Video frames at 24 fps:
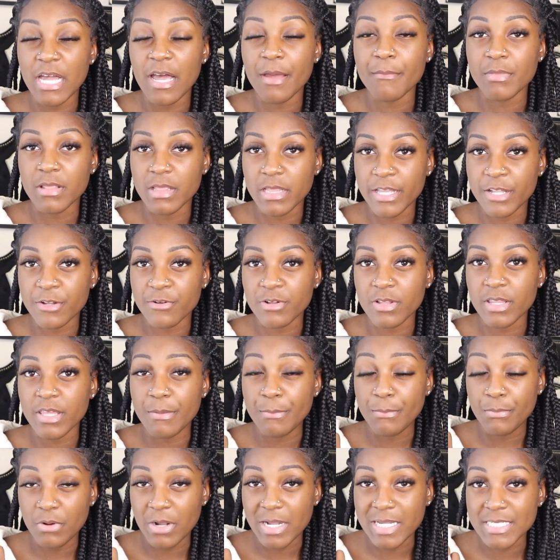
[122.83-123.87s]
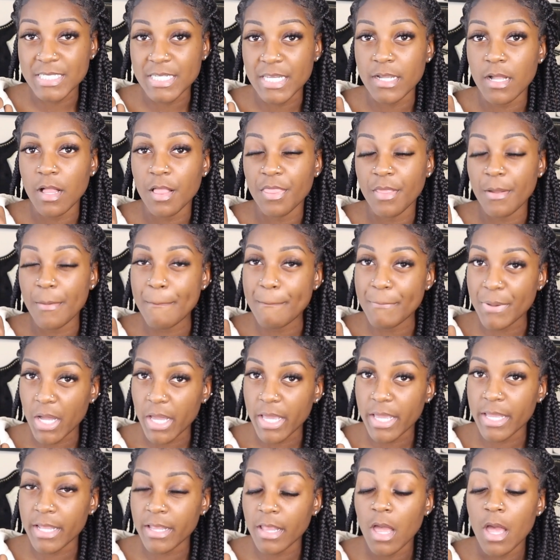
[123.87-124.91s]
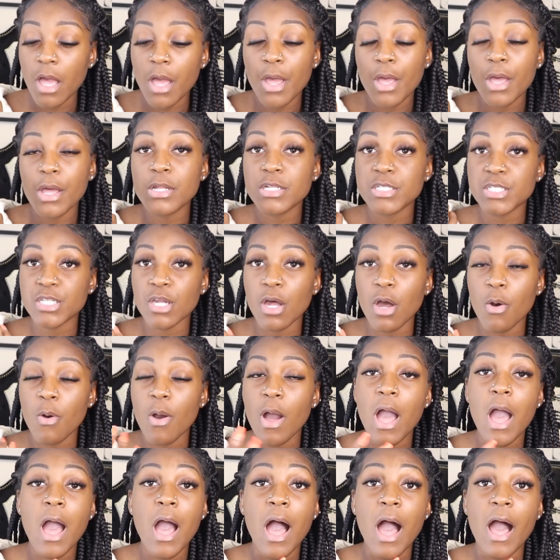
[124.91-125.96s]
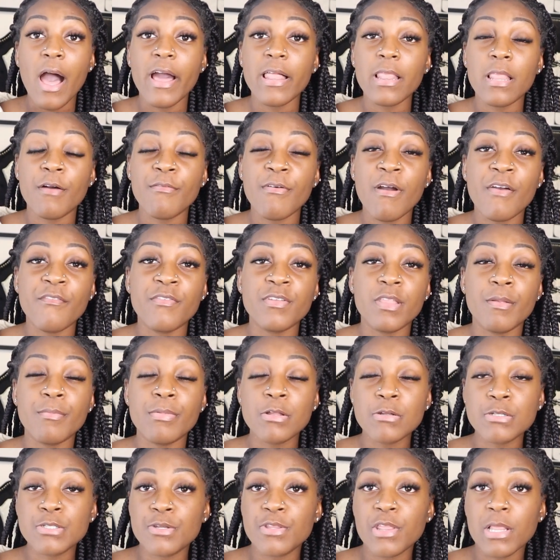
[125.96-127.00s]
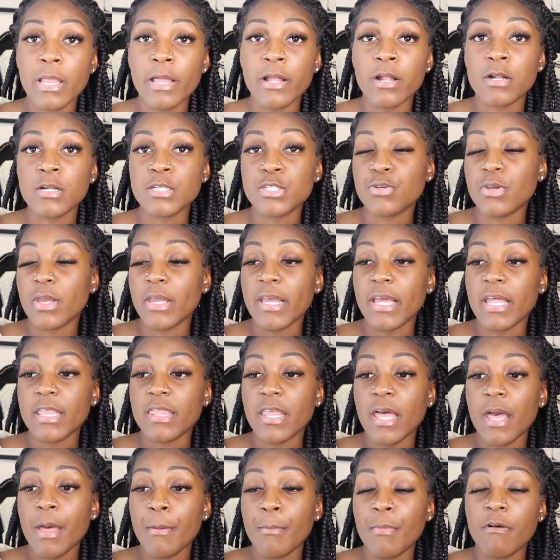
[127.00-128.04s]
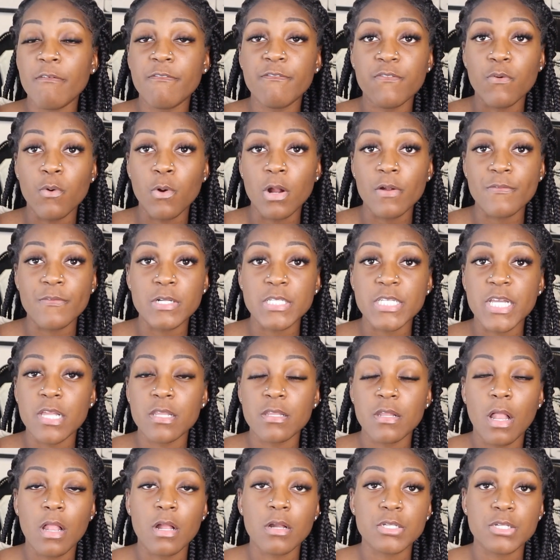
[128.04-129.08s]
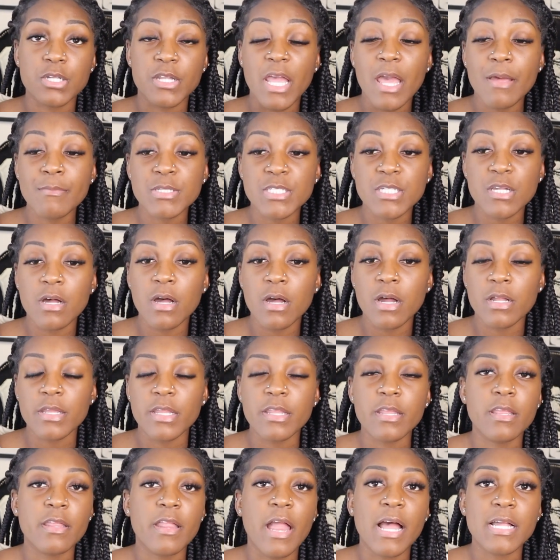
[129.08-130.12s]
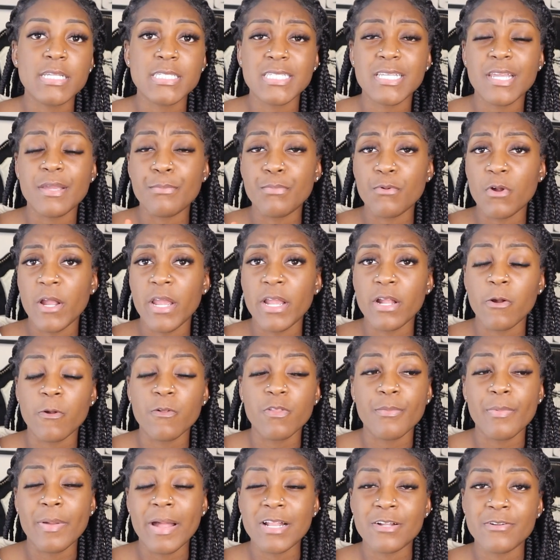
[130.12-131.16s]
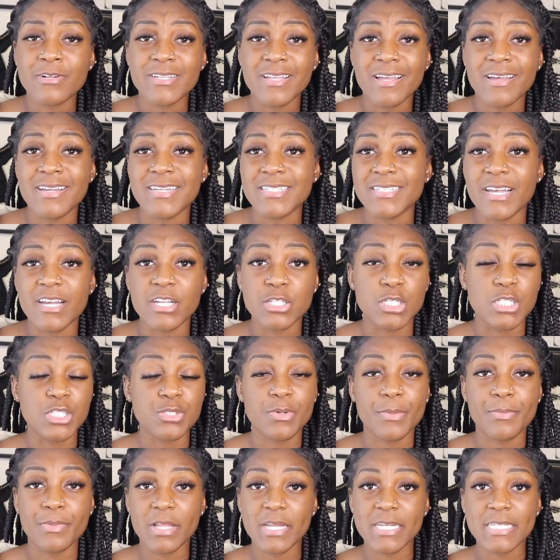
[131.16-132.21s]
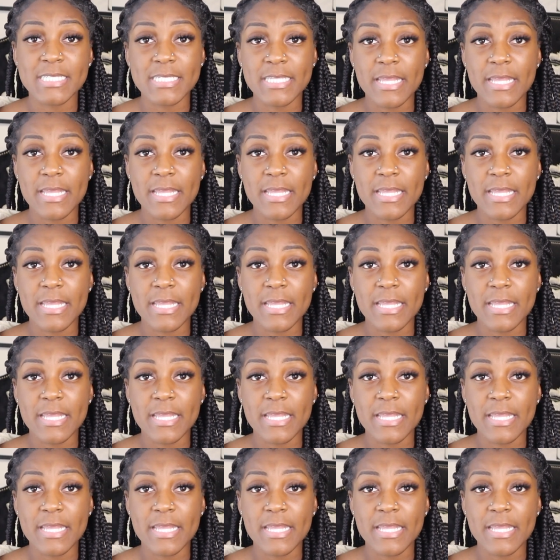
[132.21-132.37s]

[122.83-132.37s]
I'm literally pressing the button. So I love having the Bluetooth clickers. You can get them for $10 on Amazon, and then as they break or the battery dies, I just replace